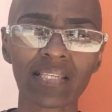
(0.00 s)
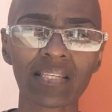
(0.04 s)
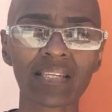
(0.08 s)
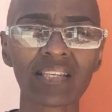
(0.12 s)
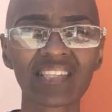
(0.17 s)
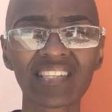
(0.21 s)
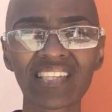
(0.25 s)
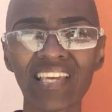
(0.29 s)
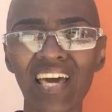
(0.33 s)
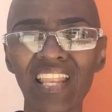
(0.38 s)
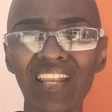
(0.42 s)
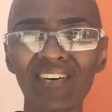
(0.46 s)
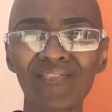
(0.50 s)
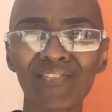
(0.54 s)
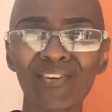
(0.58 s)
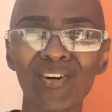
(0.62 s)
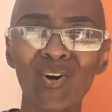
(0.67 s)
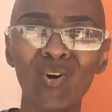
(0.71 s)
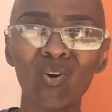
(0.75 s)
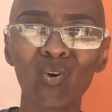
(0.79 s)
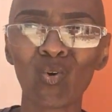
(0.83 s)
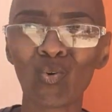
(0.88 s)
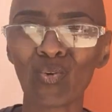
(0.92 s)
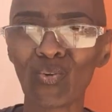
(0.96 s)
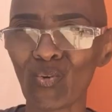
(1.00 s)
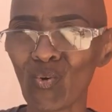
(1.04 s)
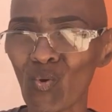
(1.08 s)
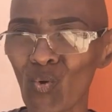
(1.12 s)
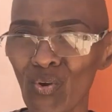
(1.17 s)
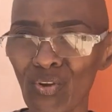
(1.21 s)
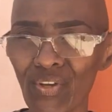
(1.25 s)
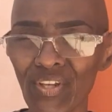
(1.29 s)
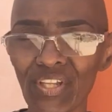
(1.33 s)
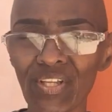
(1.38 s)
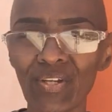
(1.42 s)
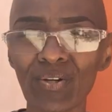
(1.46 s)
And it's kind of a whole
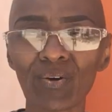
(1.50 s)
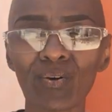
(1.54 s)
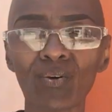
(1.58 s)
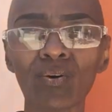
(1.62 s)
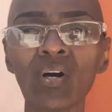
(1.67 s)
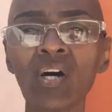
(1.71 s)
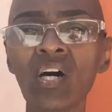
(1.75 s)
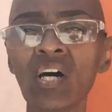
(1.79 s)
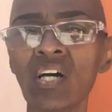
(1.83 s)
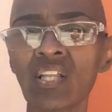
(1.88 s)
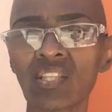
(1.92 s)
ordeal